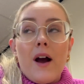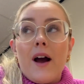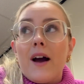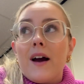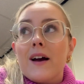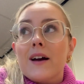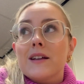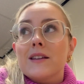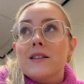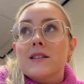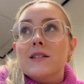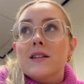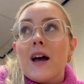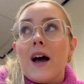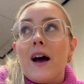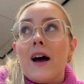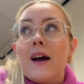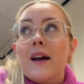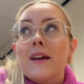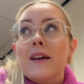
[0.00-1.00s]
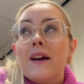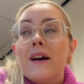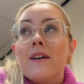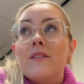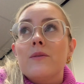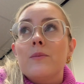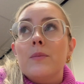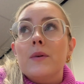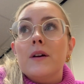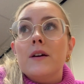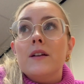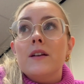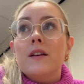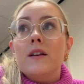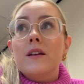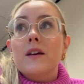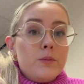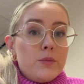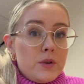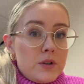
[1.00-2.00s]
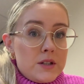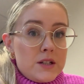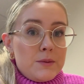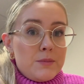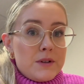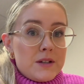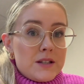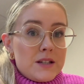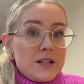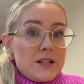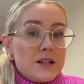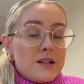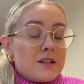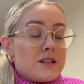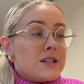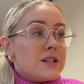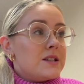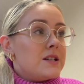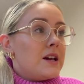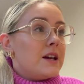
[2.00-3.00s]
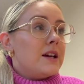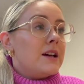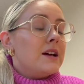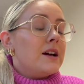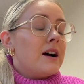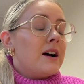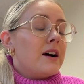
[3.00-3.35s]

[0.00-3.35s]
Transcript: and I have been pretty busy today.